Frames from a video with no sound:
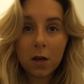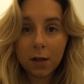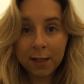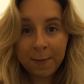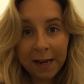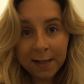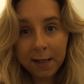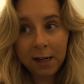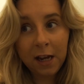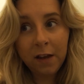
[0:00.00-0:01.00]
space
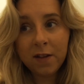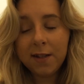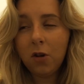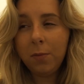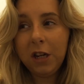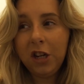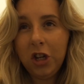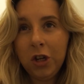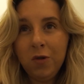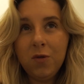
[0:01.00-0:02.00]
in here that's not being
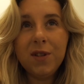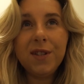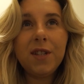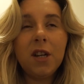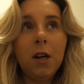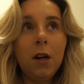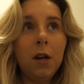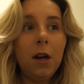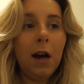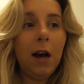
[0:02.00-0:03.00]
used.
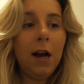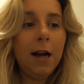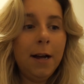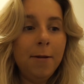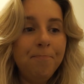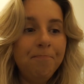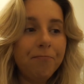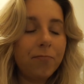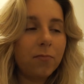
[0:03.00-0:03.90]
So